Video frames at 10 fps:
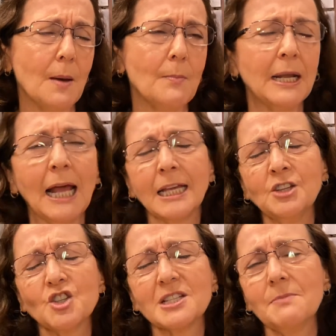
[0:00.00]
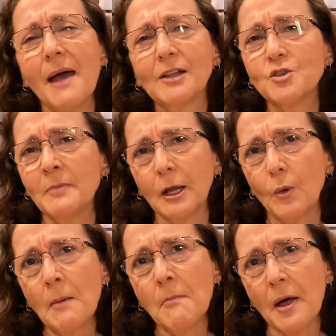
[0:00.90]
But I can just imagine my
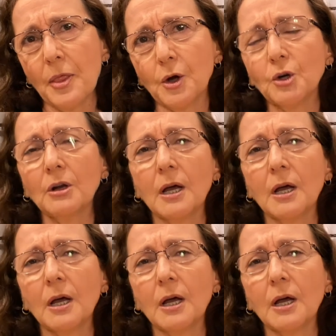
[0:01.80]
grandmother